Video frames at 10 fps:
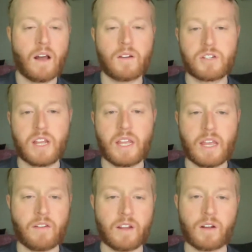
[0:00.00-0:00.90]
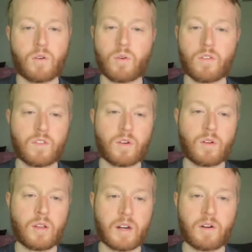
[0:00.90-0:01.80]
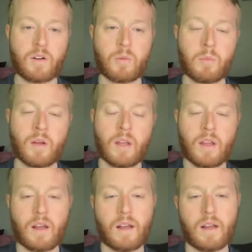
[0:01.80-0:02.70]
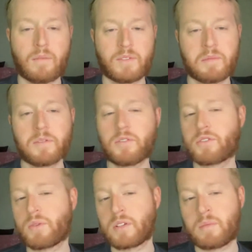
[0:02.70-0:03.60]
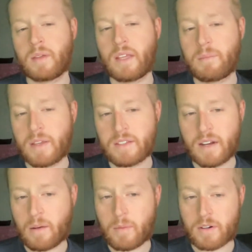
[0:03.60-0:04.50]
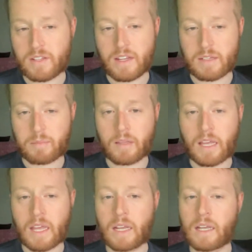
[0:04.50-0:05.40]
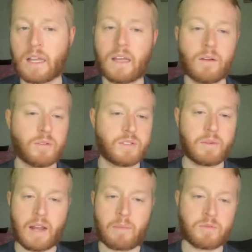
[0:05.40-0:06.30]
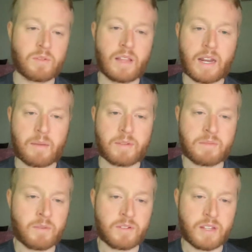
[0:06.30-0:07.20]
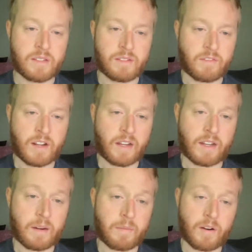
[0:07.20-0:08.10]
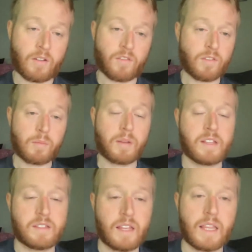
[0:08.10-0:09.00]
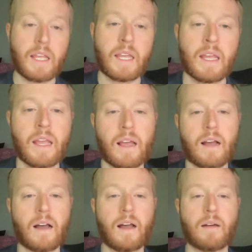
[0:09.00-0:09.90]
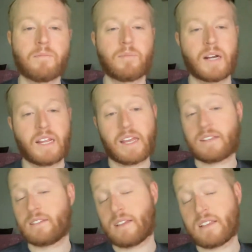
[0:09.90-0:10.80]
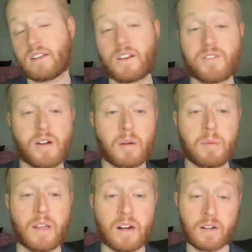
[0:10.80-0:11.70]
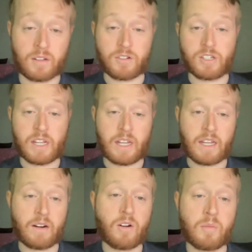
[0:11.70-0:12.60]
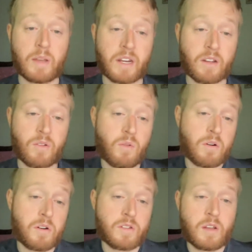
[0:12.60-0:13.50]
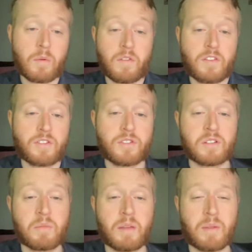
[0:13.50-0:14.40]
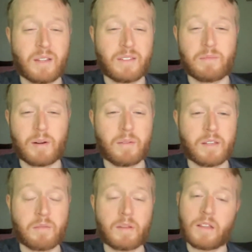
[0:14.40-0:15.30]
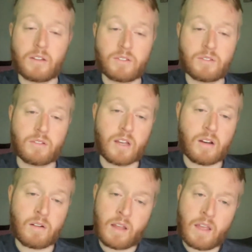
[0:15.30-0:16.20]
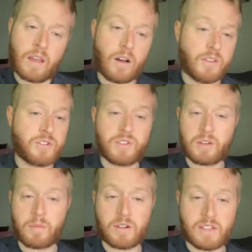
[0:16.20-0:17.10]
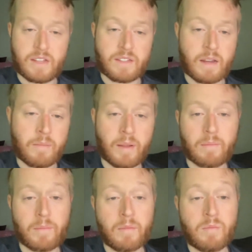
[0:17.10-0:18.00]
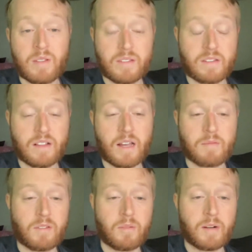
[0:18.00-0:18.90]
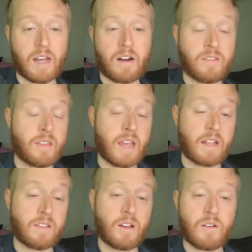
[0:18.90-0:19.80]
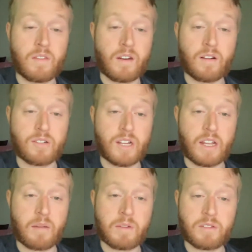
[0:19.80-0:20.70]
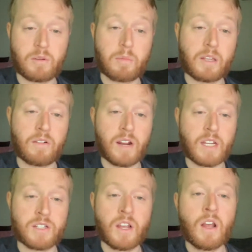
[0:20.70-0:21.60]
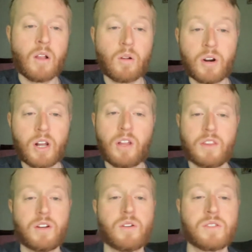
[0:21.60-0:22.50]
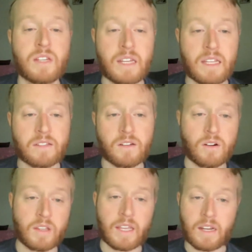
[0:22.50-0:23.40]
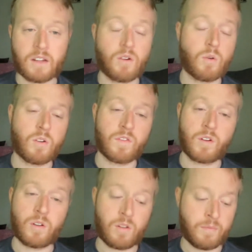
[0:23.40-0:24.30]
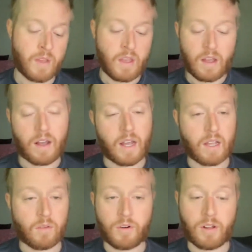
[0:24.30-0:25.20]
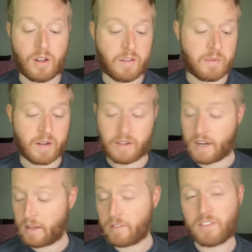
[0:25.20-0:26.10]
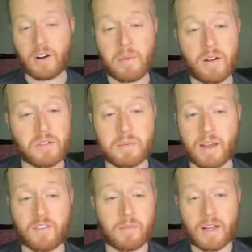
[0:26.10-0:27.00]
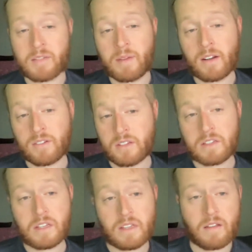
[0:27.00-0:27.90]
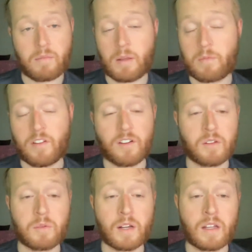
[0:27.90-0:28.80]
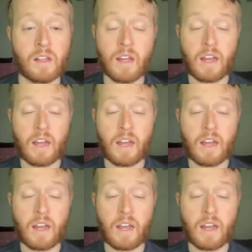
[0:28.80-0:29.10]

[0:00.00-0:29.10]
Angers getting a 1/4 of a goal at home. Seems a little short to me based on how Marseille is playing. We'll see what happens with lineups as Marseille's have kind of been all over the place lately. But I guess as an underdog player, Angers at home getting a 1/4 is somewhat of interest to me, but it's probably going to be a little too low. All the juice on Marseille side maybe means this climbs a little bit higher than that, though, and then Angers come into a play range. Lorient then hosting Nice, currently getting a 1/4 of a goal. Lorient have been getting a fair amount of respect from odds makers this season, have played fairly well.